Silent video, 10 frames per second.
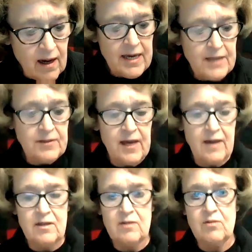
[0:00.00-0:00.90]
I like
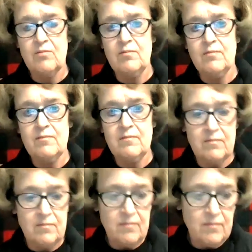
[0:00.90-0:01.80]
that you,
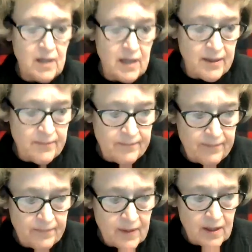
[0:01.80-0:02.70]
a
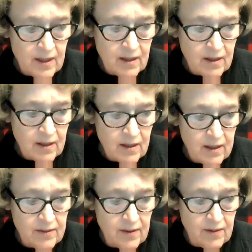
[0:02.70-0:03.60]

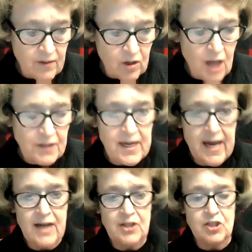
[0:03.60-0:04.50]
call
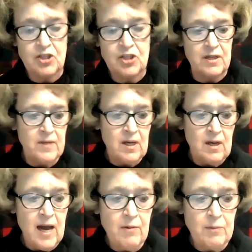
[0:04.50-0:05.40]
to action.
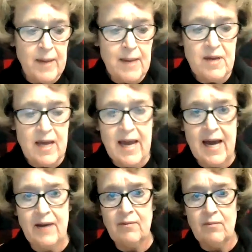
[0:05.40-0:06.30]
I would maybe
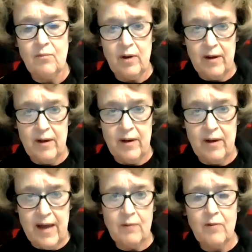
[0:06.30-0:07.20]
add, what
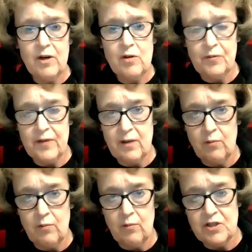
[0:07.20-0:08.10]
do you
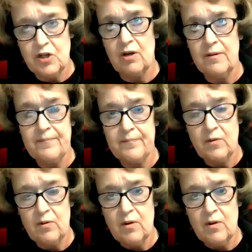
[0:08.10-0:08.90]
think? What is your,